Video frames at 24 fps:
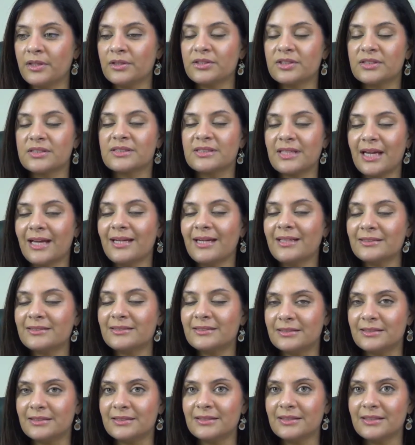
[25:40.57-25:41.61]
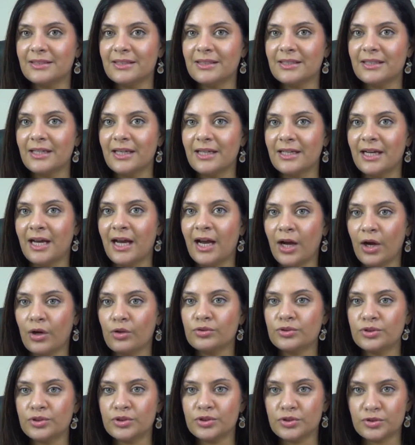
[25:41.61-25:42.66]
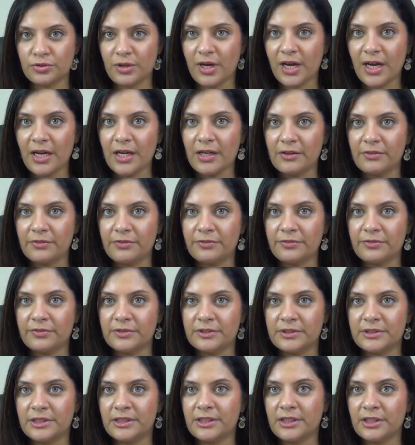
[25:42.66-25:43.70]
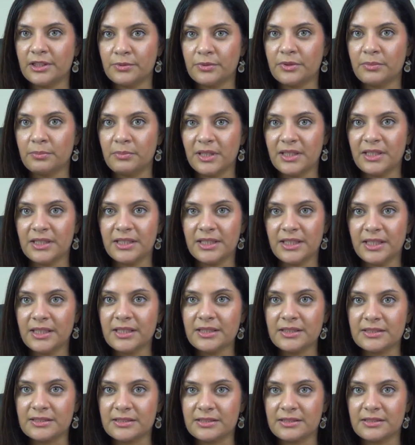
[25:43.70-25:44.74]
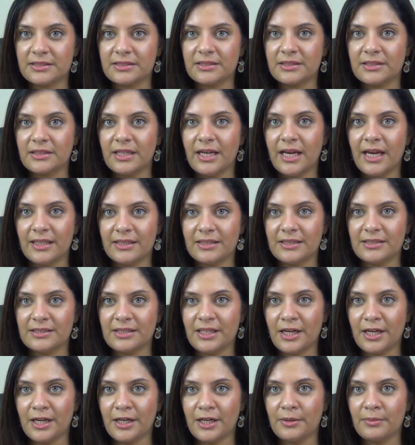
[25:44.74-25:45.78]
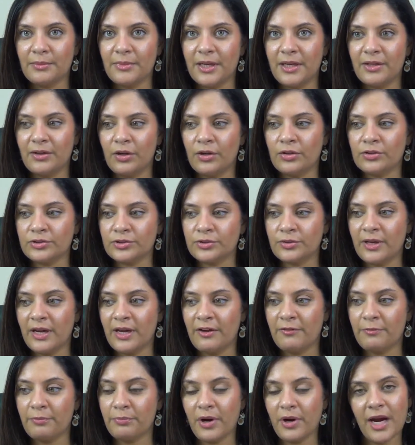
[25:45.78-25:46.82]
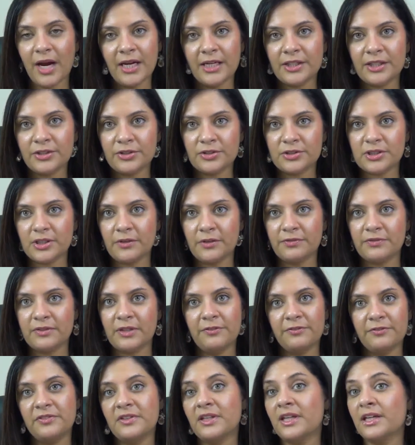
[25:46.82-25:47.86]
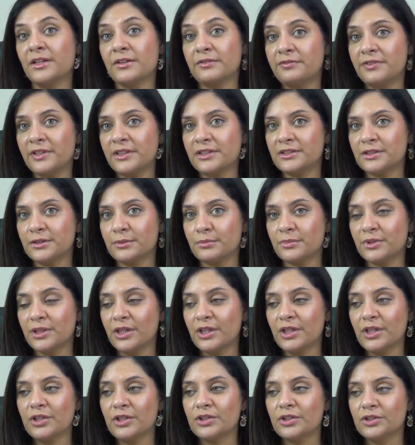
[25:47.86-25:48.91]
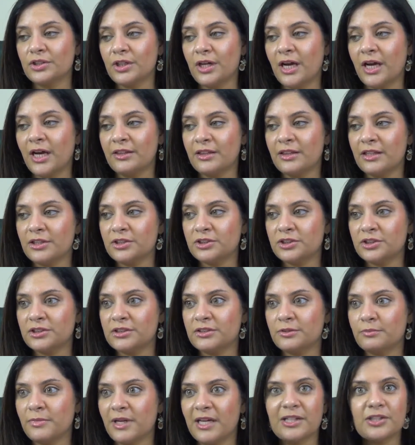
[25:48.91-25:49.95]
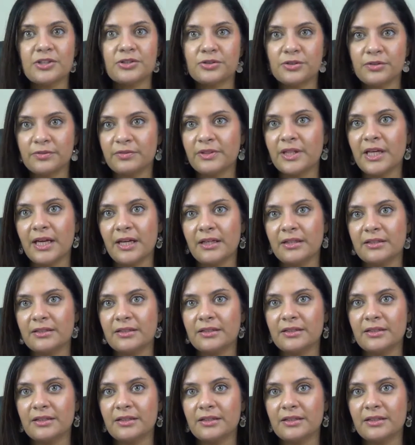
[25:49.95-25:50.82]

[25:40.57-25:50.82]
society, and how to strive dealing with many kids at the time and also have pride in yourself and not feel like a victim. I think she's a master of that,